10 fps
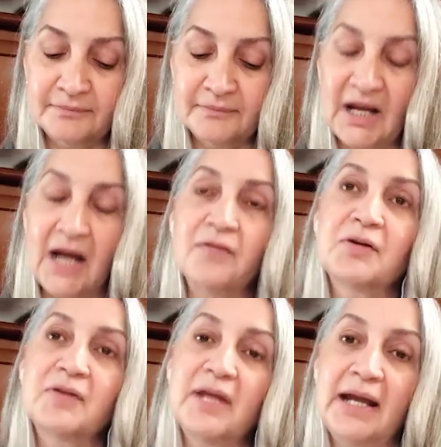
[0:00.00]
I've
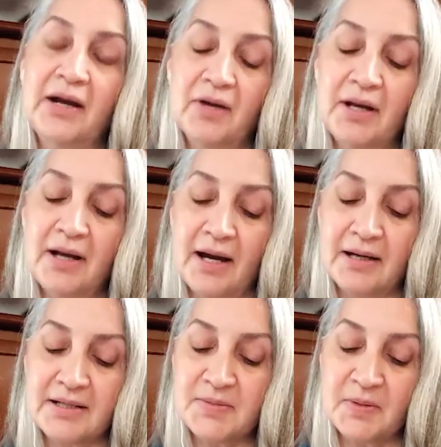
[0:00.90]
learned that Aaron and I
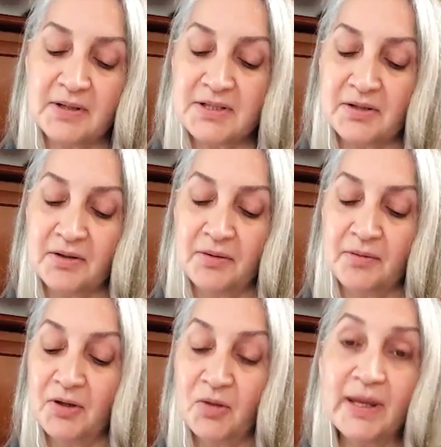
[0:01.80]
experienced our
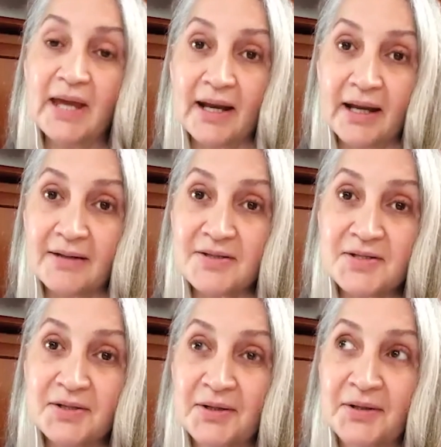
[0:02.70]
own new
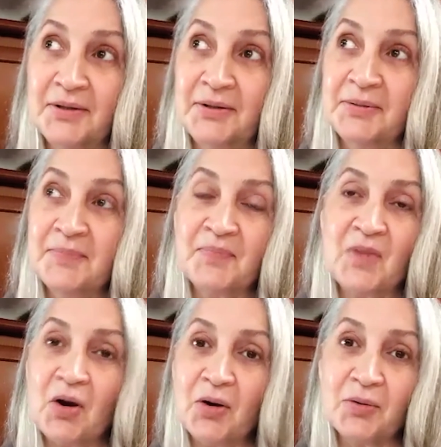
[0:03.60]
beginnings,
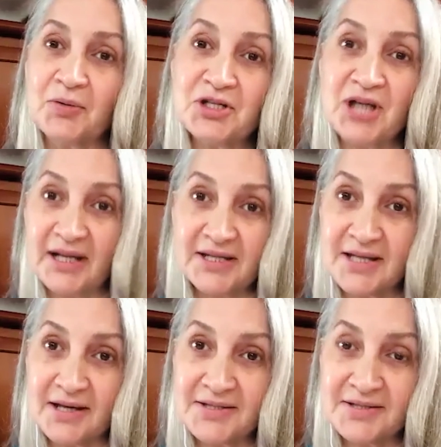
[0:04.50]
our own
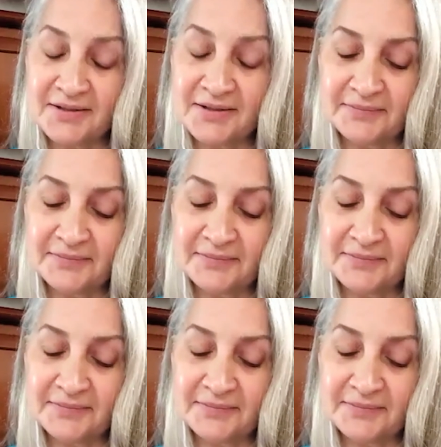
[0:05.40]
Genesis.